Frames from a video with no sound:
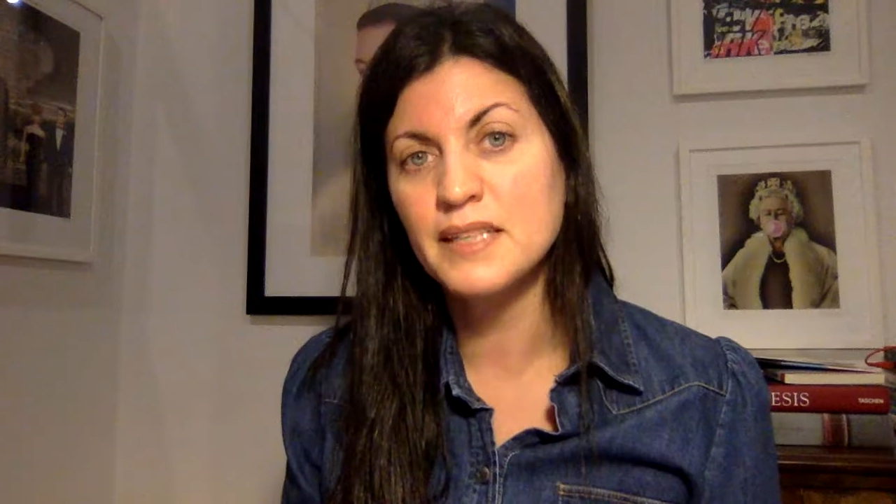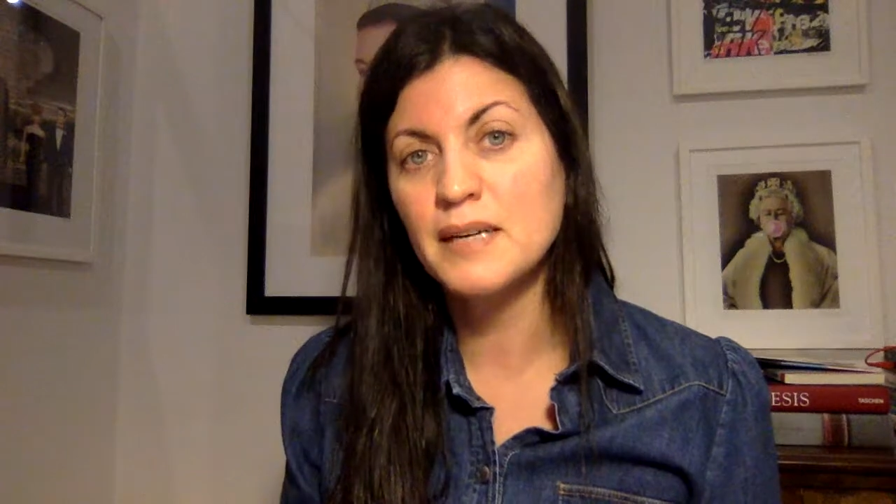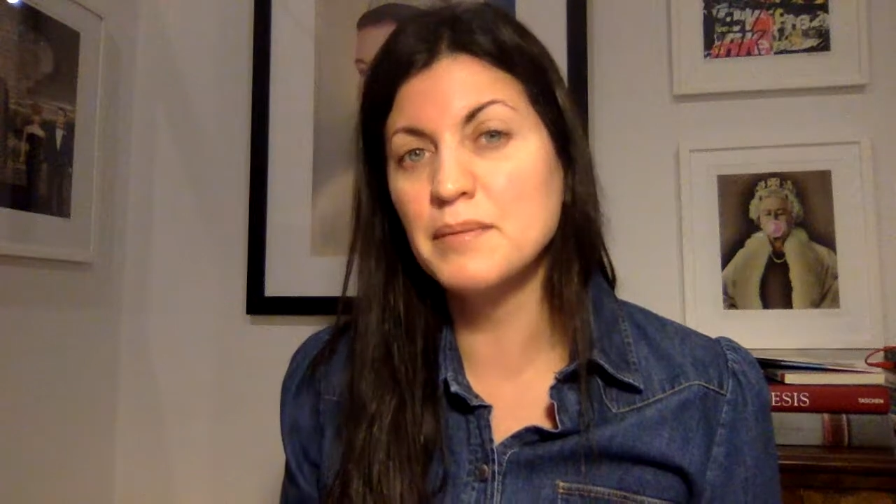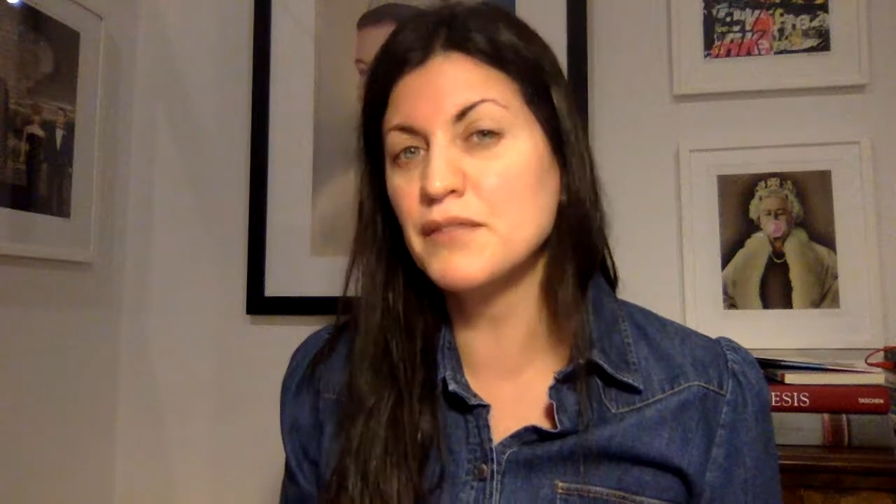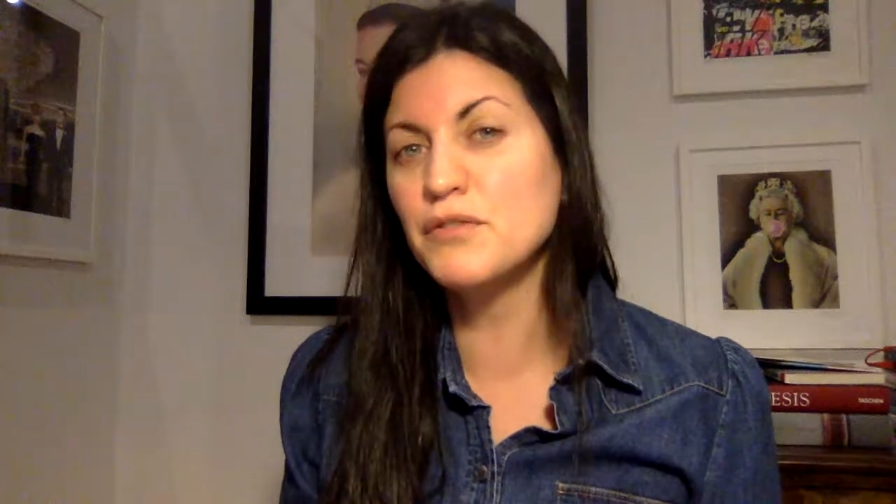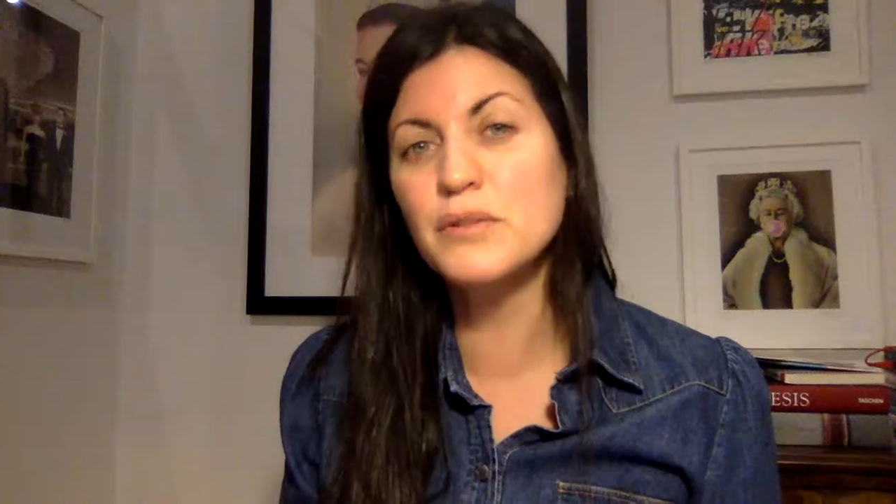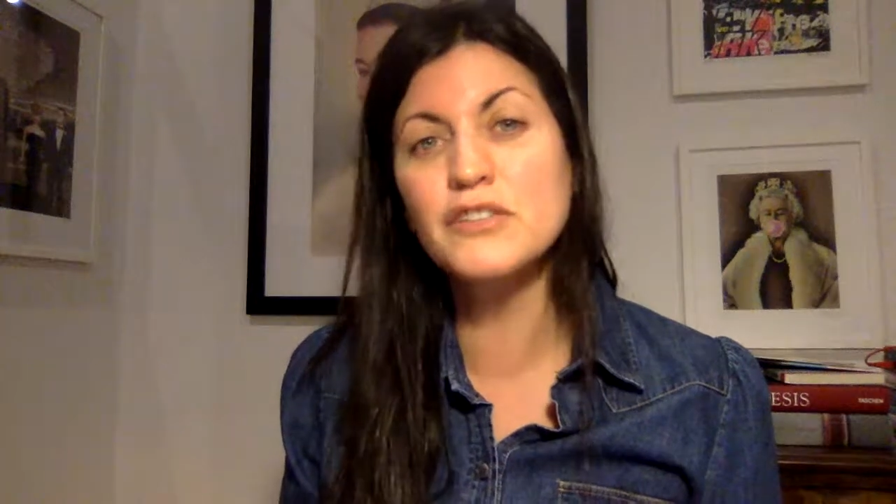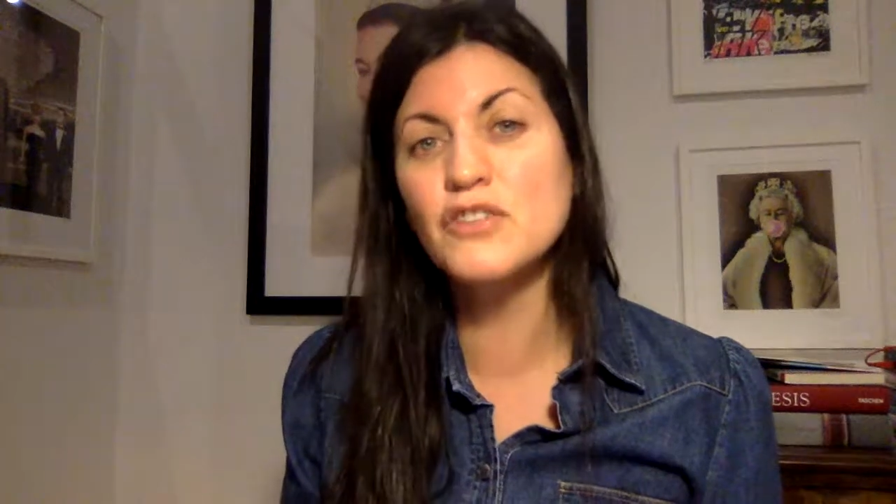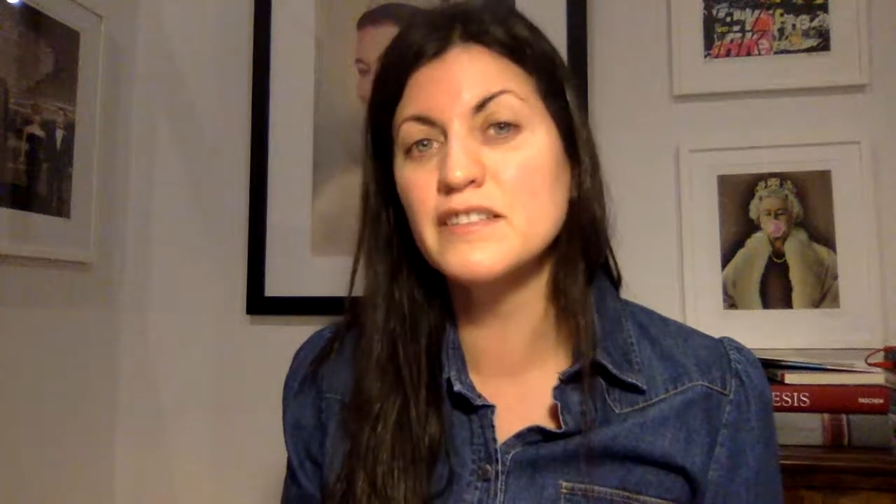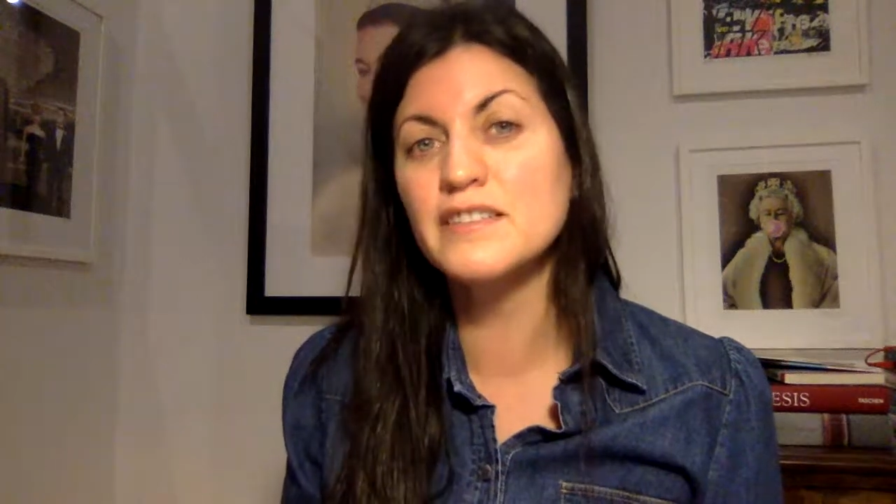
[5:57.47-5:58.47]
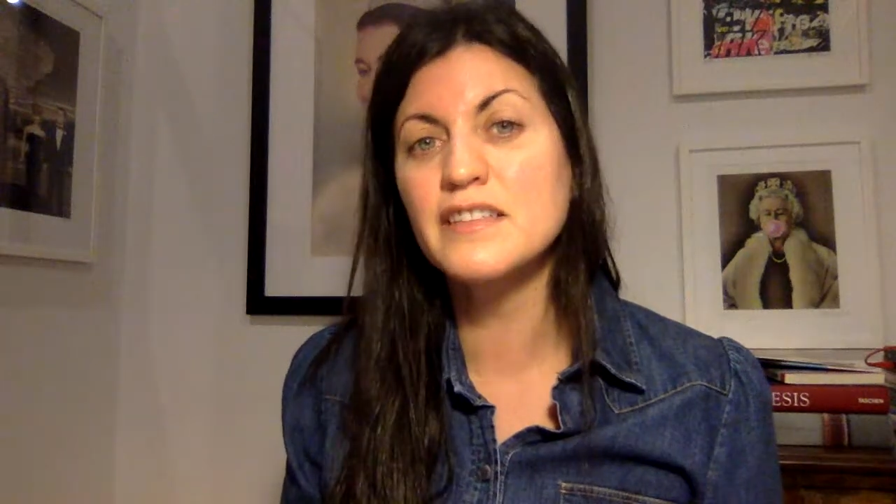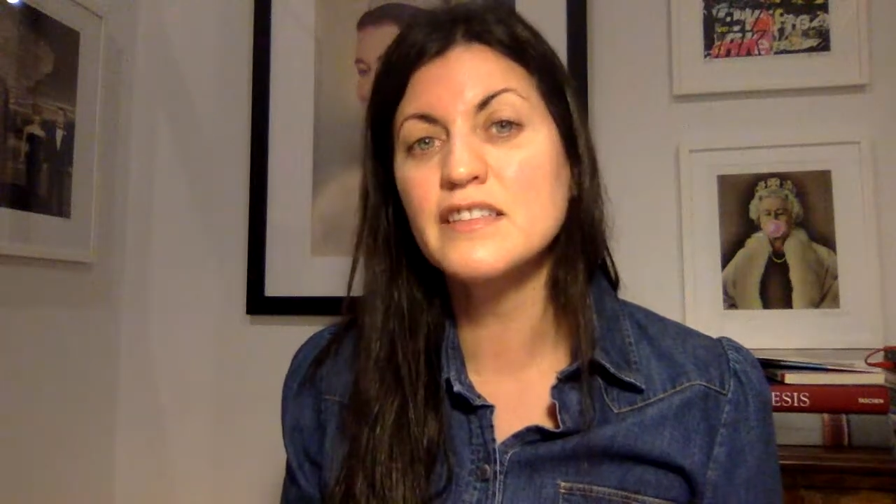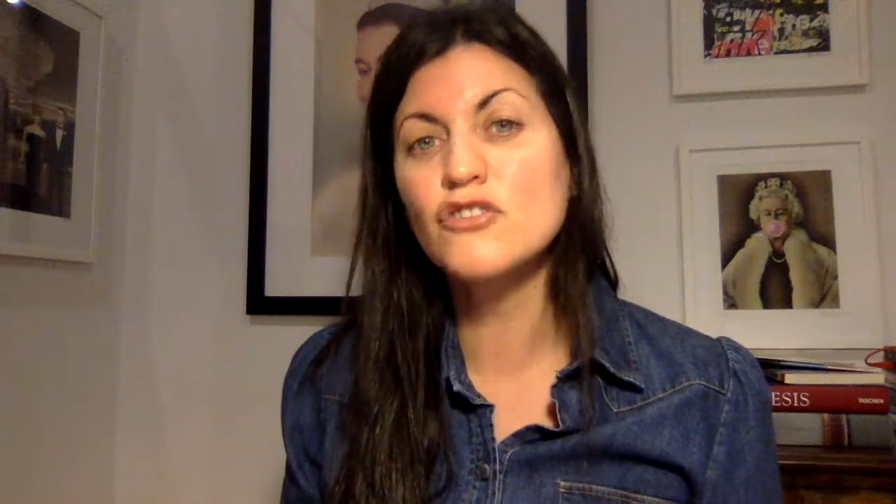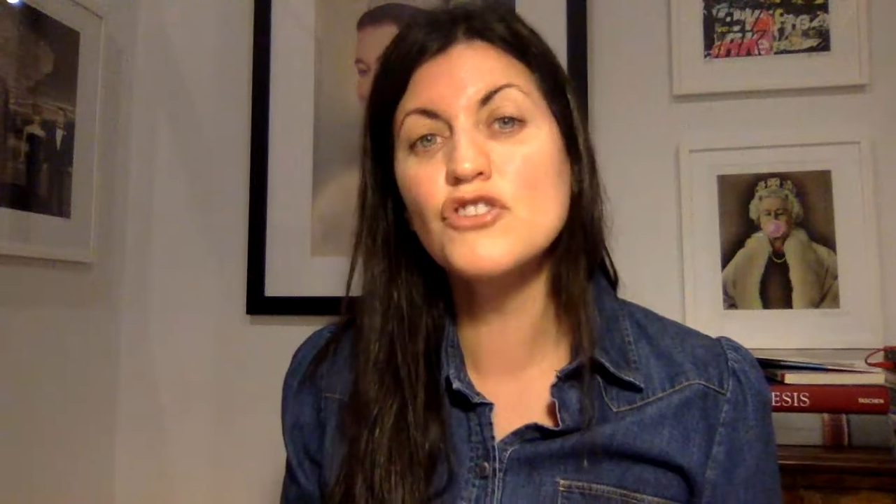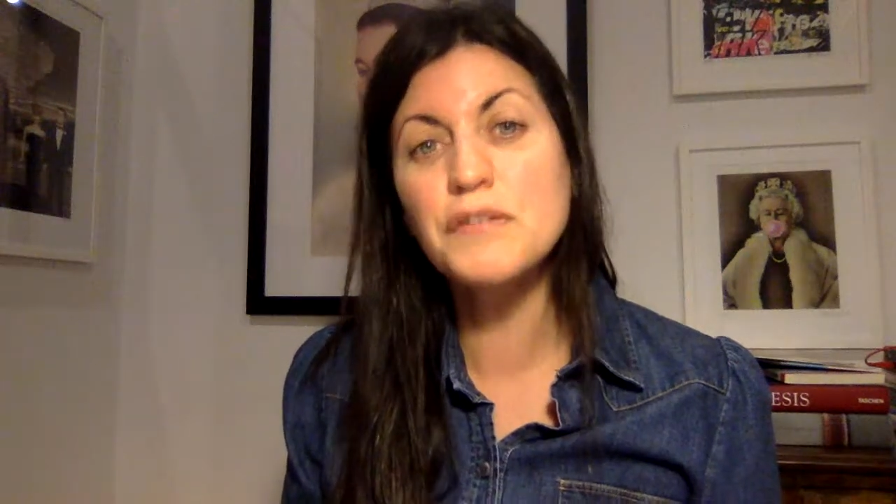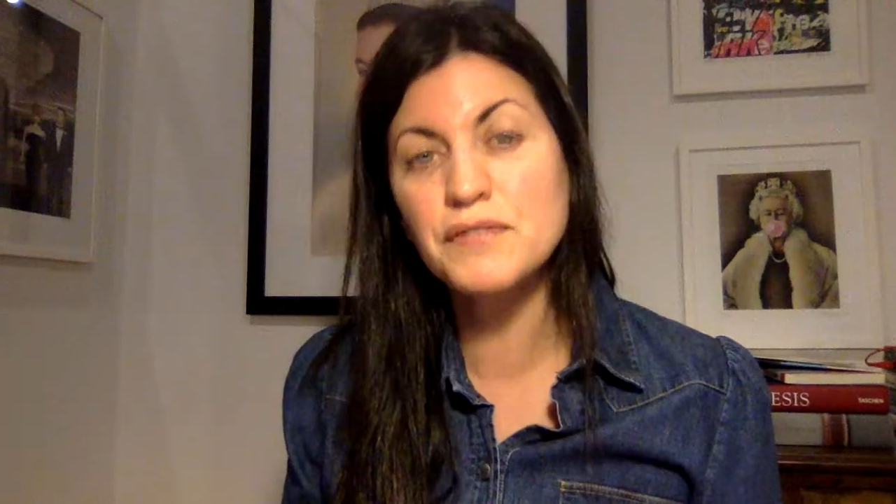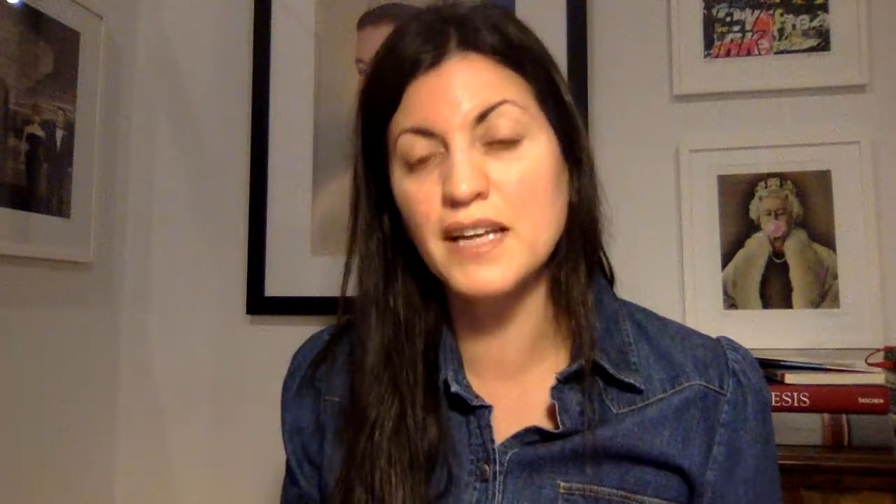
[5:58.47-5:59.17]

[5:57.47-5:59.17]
But if you could just shift